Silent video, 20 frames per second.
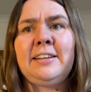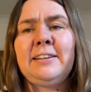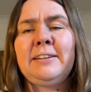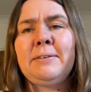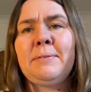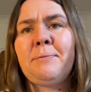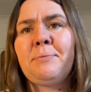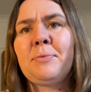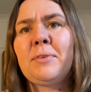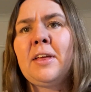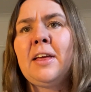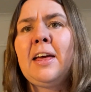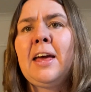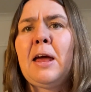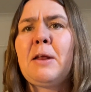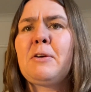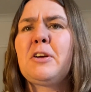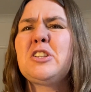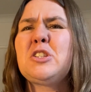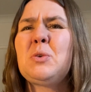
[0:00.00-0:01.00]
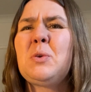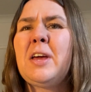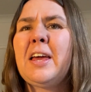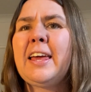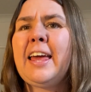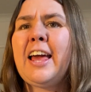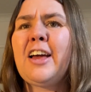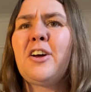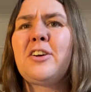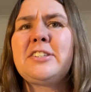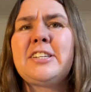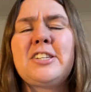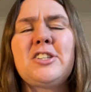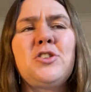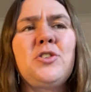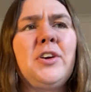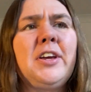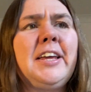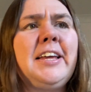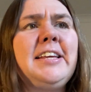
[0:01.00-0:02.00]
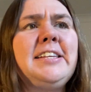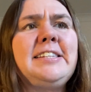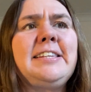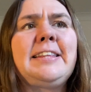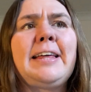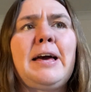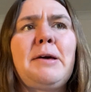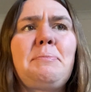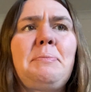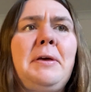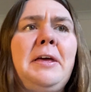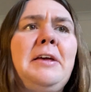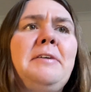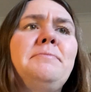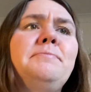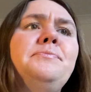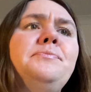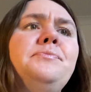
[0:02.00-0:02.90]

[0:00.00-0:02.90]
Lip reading: I'm going to do it again because it's not easy, that bit.